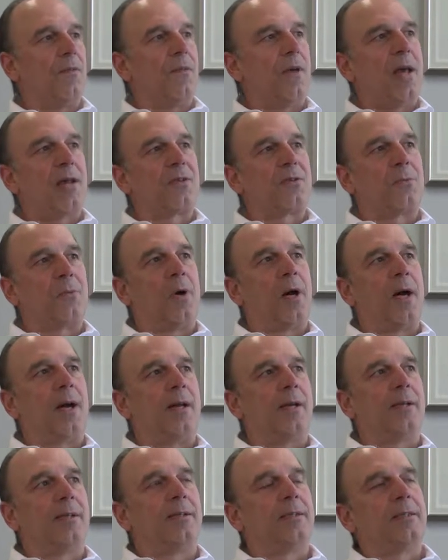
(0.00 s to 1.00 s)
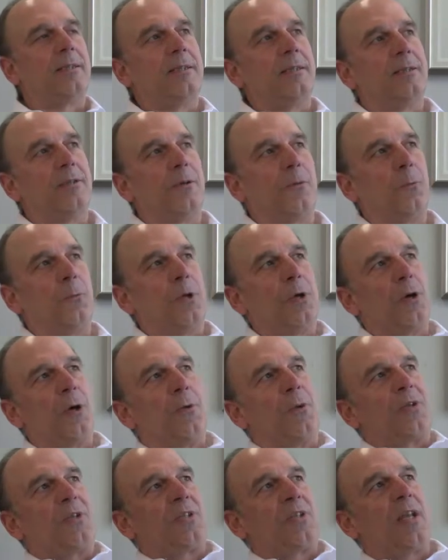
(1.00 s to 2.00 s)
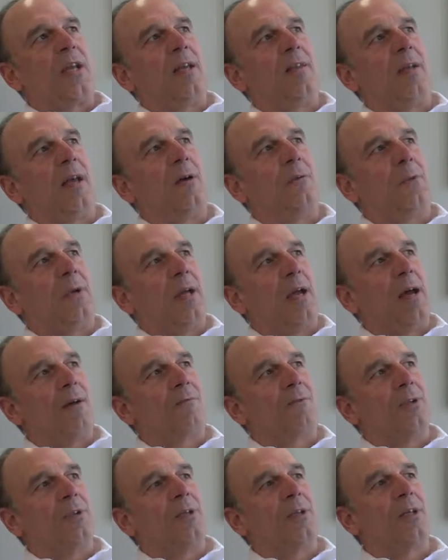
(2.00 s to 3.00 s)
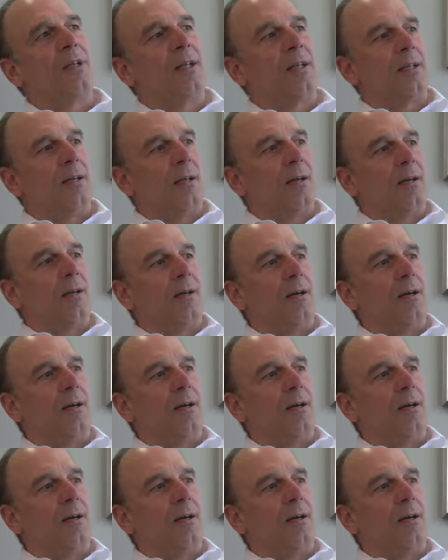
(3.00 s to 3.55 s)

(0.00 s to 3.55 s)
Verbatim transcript: that's why you know we always say that we have to look at